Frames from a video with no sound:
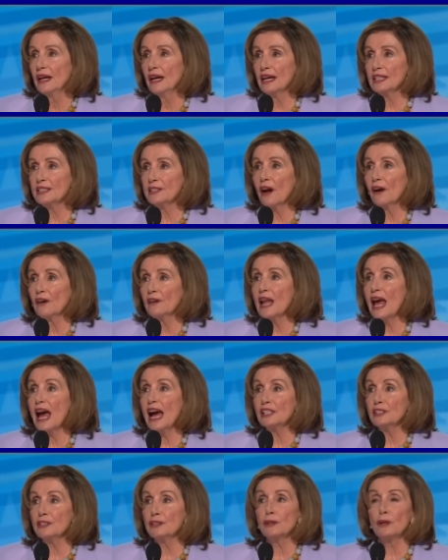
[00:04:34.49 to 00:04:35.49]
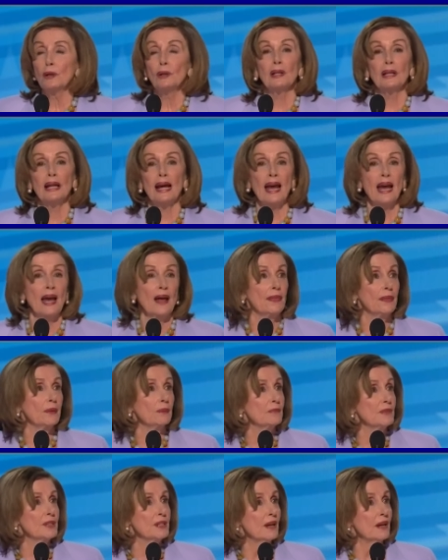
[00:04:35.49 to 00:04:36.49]
as our national
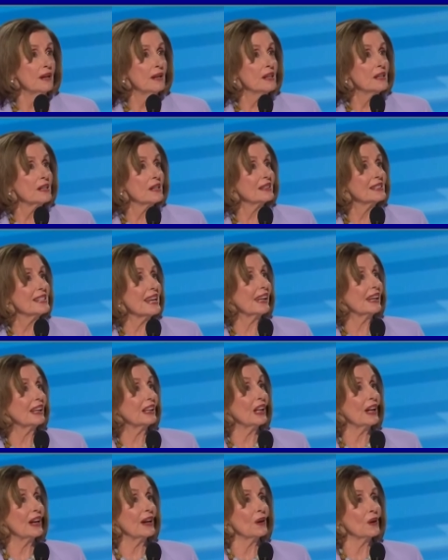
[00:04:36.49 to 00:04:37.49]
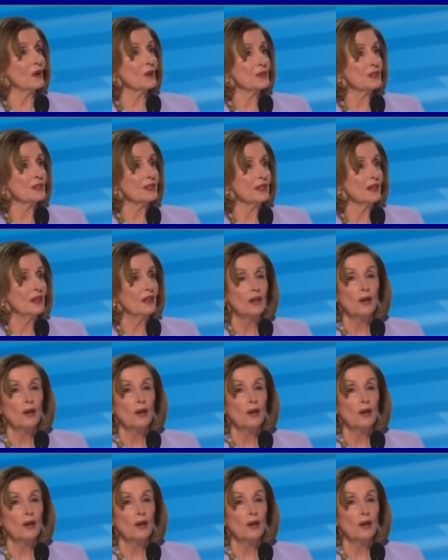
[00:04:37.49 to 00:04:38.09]
anthem declares,